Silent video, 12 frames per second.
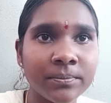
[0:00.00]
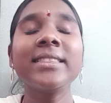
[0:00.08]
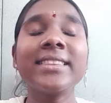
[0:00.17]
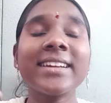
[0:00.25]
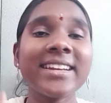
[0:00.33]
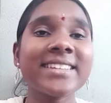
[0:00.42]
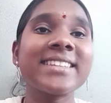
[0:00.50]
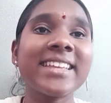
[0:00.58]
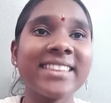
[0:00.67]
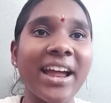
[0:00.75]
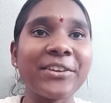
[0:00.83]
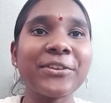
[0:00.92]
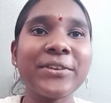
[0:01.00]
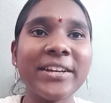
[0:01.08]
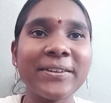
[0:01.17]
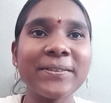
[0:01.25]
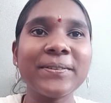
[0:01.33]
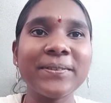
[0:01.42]
The next thing that you
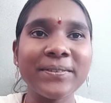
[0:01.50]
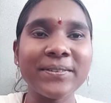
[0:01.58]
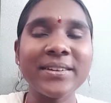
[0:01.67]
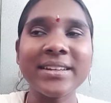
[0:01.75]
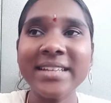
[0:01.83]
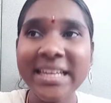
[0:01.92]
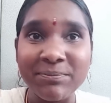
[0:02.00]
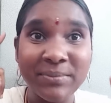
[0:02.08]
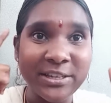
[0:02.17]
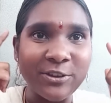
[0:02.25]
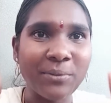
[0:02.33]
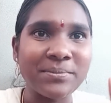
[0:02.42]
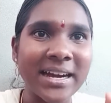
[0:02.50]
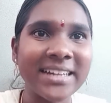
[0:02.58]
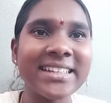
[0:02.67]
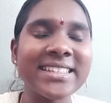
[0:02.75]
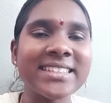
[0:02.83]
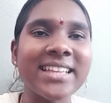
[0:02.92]
need to keep in your
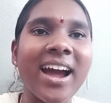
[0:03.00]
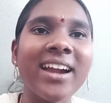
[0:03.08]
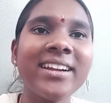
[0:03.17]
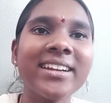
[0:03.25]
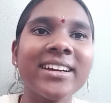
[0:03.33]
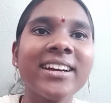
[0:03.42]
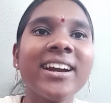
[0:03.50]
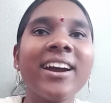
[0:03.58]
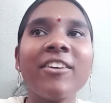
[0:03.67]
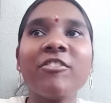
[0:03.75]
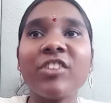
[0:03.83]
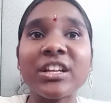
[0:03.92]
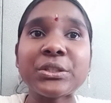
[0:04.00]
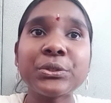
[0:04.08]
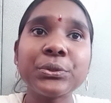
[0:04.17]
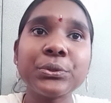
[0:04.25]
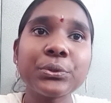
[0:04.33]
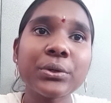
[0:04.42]
mind is that
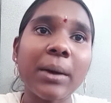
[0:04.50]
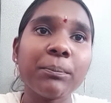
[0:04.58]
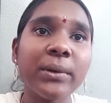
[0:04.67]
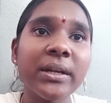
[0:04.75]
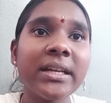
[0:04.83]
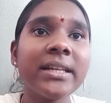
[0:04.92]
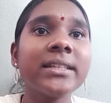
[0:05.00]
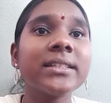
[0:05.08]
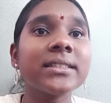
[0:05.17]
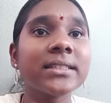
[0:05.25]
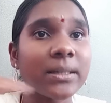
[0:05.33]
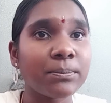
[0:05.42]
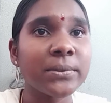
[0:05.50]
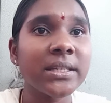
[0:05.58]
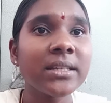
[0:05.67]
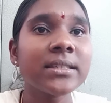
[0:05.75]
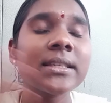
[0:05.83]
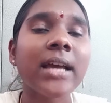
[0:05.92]
once you complete step
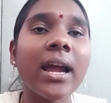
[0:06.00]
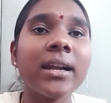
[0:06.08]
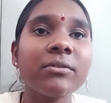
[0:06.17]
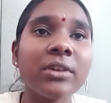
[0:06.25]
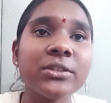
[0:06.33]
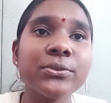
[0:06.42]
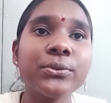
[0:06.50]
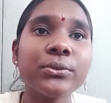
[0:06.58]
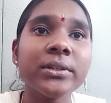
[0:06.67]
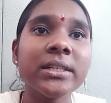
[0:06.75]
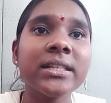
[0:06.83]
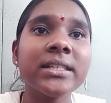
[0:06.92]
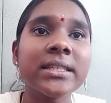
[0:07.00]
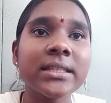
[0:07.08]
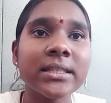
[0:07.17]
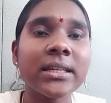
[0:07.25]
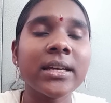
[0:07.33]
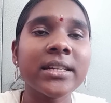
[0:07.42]
6 and once you reach
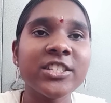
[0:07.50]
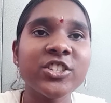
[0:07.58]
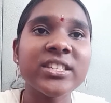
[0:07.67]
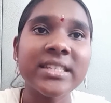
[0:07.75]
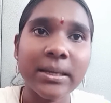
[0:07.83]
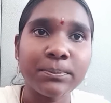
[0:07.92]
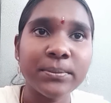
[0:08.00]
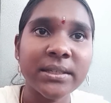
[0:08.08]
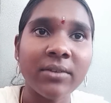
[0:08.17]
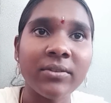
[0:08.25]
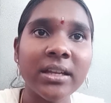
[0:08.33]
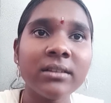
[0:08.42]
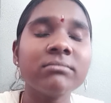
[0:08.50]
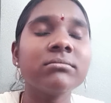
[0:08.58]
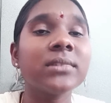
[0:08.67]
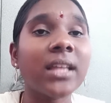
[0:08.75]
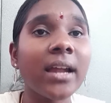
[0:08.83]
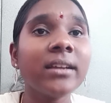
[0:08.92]
step 7,
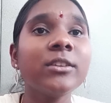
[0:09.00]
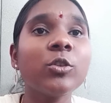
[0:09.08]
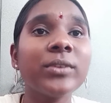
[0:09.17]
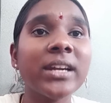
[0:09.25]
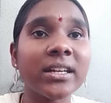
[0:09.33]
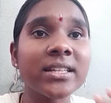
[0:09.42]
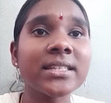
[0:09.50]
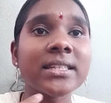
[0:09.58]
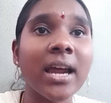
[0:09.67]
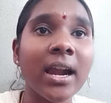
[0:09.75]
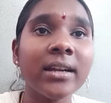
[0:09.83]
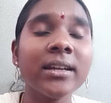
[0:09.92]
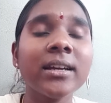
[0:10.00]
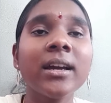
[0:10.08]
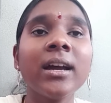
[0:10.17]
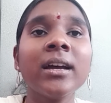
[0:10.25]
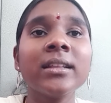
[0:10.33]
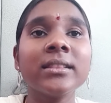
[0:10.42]
then you will understand
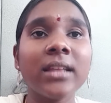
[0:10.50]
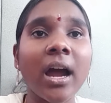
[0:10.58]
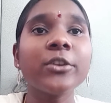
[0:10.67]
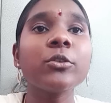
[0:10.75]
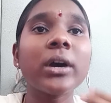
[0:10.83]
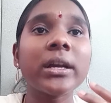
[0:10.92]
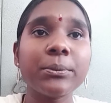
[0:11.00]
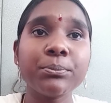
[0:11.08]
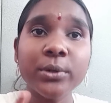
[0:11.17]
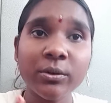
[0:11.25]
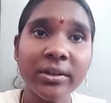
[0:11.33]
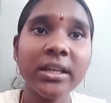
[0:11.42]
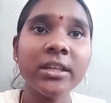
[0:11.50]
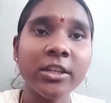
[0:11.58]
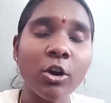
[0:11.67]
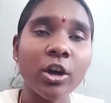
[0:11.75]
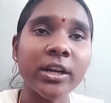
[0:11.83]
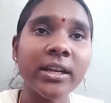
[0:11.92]
that you are improving in
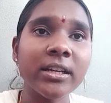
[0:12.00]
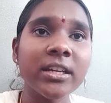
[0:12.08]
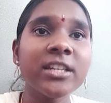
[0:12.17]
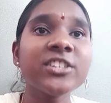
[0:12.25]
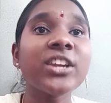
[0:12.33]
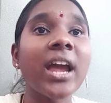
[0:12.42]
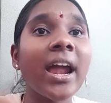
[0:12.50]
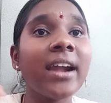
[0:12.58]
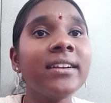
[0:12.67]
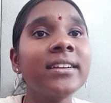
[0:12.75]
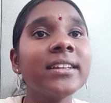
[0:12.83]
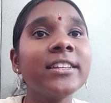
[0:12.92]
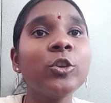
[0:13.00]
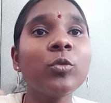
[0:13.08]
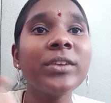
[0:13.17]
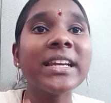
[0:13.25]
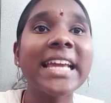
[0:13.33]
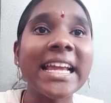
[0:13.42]
your English and you
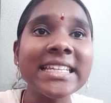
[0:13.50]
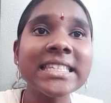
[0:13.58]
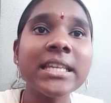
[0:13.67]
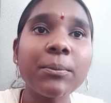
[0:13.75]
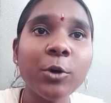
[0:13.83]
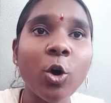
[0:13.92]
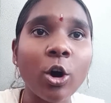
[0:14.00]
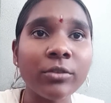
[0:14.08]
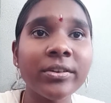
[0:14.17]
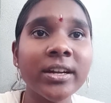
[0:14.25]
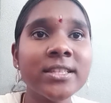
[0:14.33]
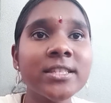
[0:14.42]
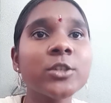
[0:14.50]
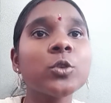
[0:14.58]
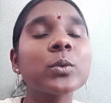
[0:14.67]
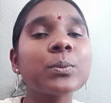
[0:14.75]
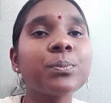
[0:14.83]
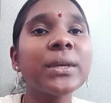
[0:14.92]
will gain some confidence to
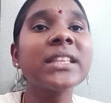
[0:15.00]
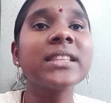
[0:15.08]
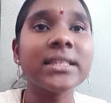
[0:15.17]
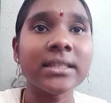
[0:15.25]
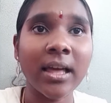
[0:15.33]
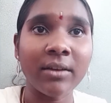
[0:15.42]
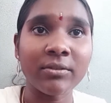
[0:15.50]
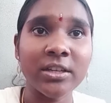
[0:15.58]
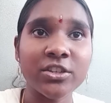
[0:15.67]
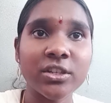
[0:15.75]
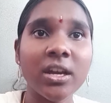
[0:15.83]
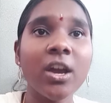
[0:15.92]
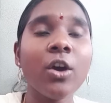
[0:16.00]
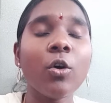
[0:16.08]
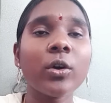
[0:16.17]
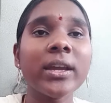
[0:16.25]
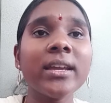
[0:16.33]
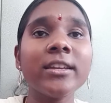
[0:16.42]
speak this language.
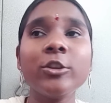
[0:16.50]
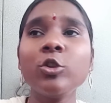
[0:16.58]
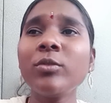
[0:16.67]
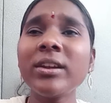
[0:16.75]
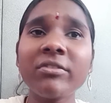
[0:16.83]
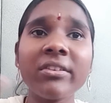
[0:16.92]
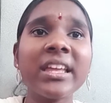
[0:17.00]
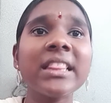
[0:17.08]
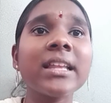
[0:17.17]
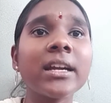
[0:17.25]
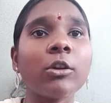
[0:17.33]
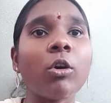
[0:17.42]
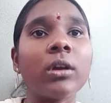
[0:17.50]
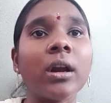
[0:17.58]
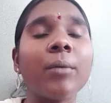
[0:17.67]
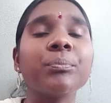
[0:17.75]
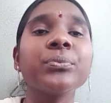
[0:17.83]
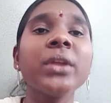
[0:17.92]
Okay, you will feel that
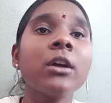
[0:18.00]
aura.